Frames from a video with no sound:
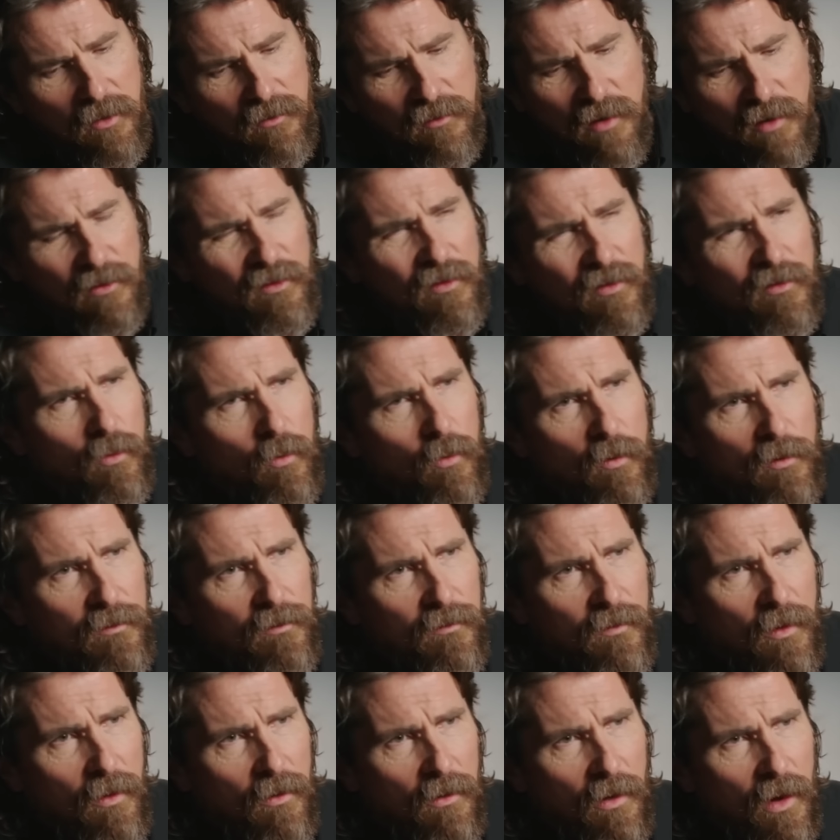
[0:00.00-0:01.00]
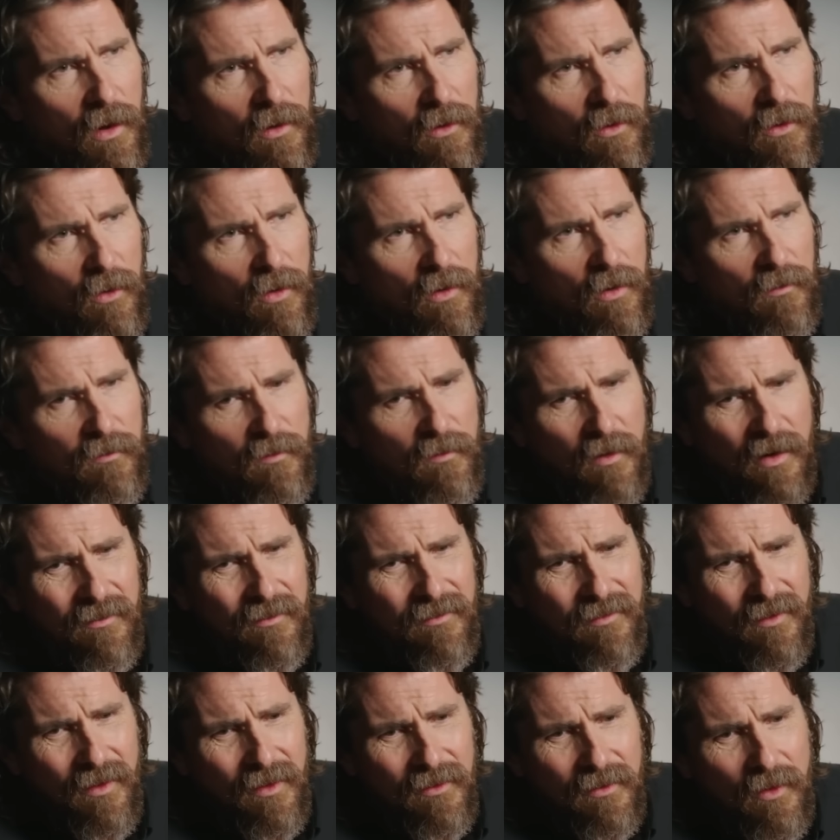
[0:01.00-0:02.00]
Don't feel bad if you didn't
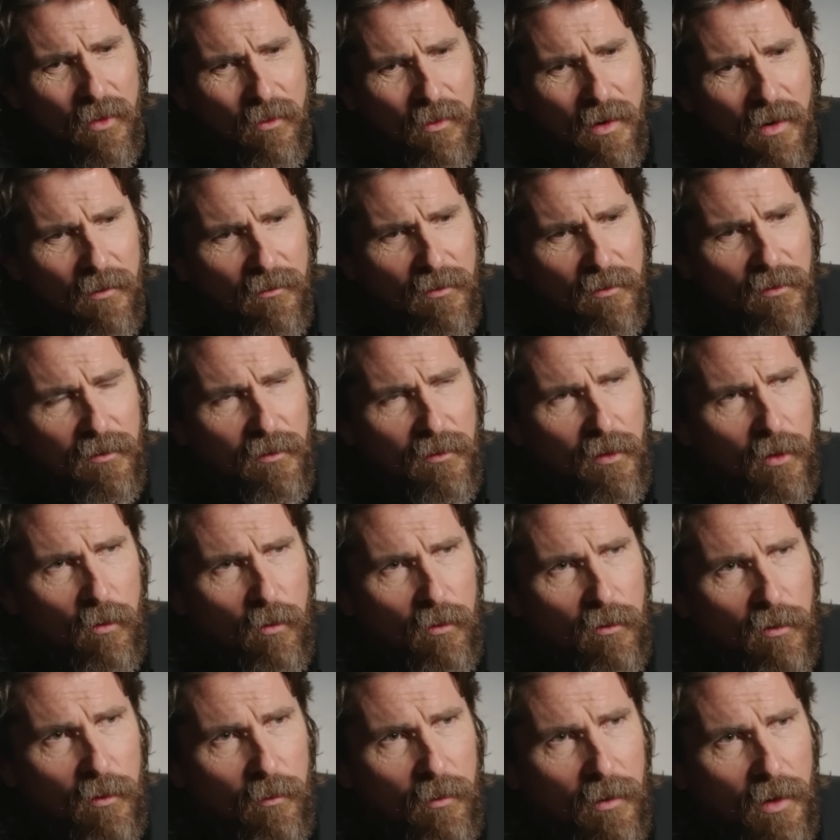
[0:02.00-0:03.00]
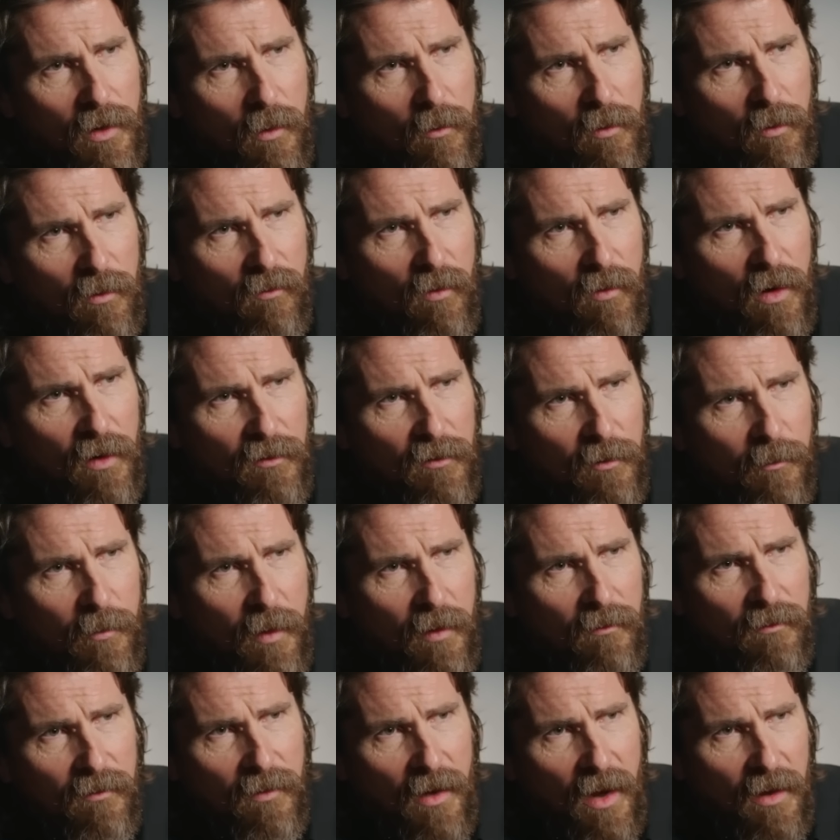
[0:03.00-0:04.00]
know that Christian Bale hails from the United
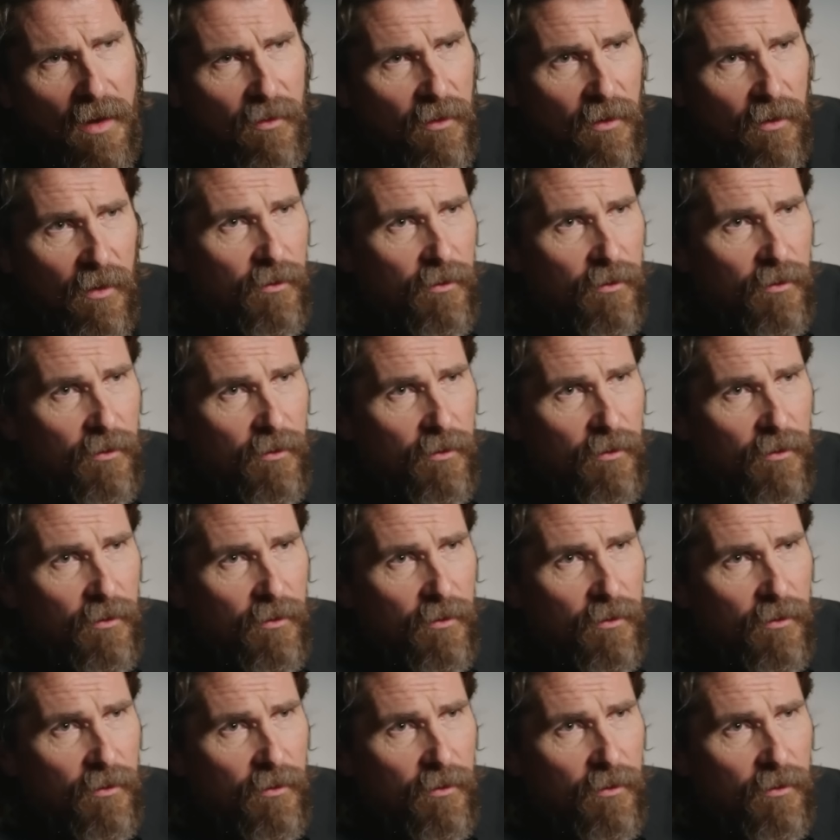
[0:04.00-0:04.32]
Kingdom.